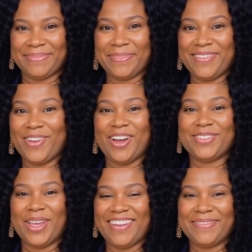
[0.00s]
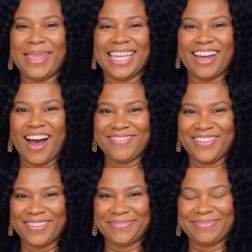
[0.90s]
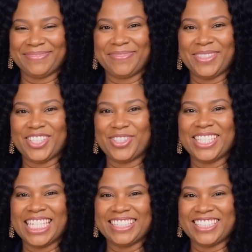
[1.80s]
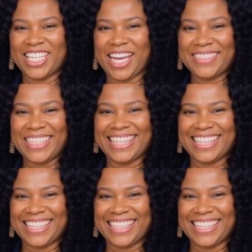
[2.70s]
Before you ever make an offer, you need to start thinking